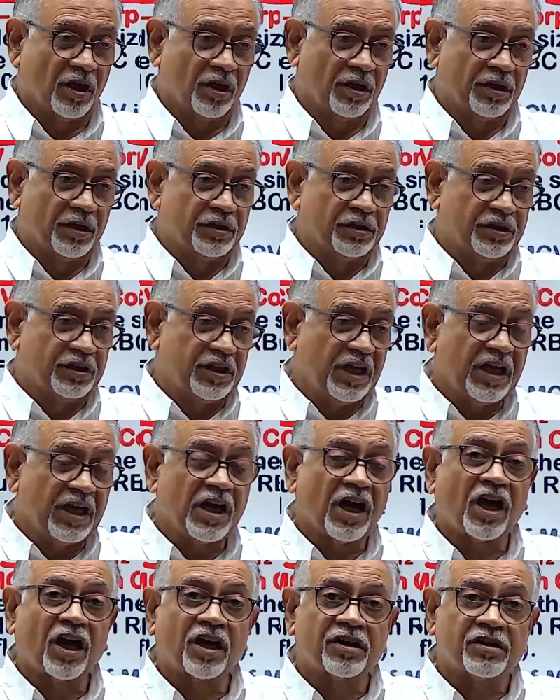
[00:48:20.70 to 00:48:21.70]
they
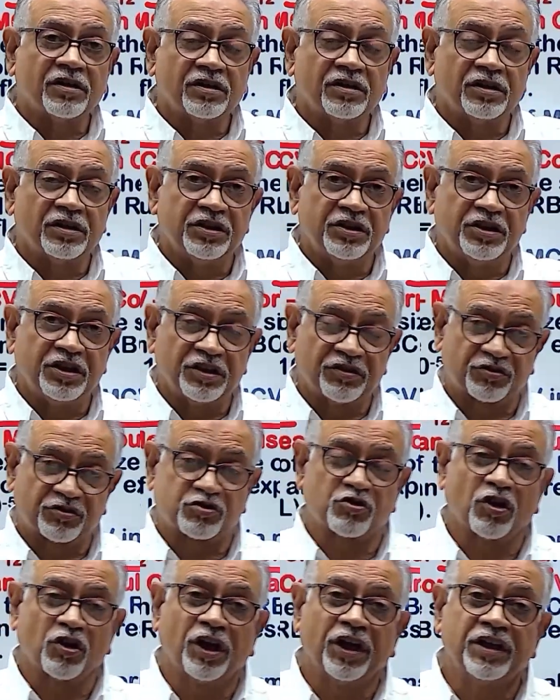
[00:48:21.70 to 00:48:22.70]
are
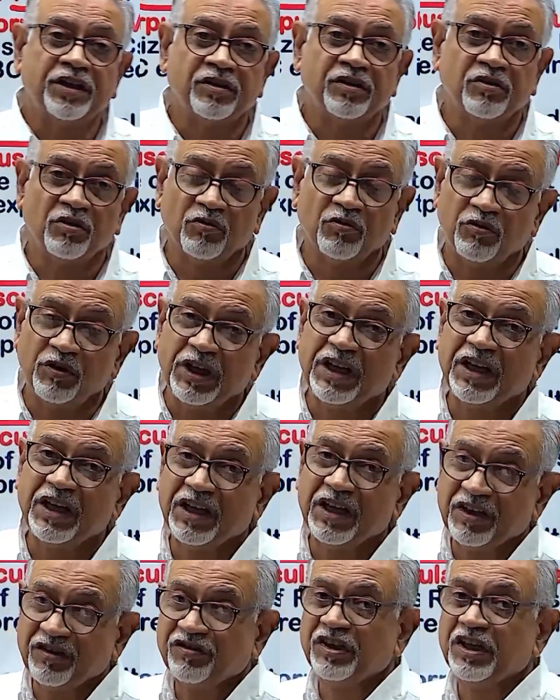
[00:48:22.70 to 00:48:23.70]
destroyed very
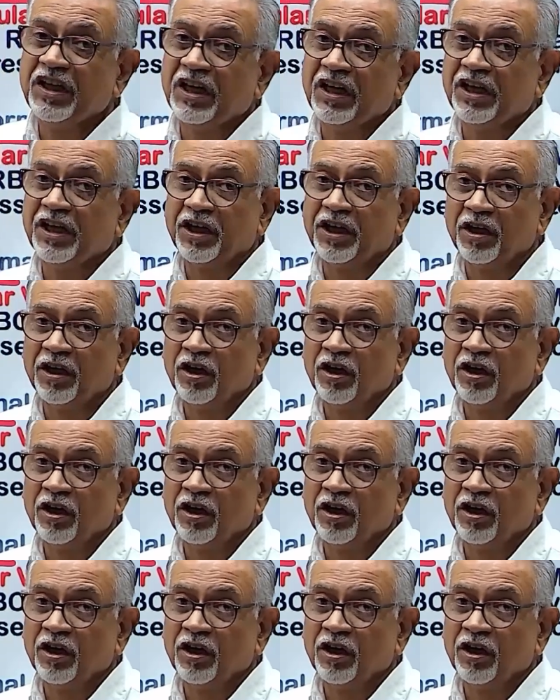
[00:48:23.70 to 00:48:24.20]
easily,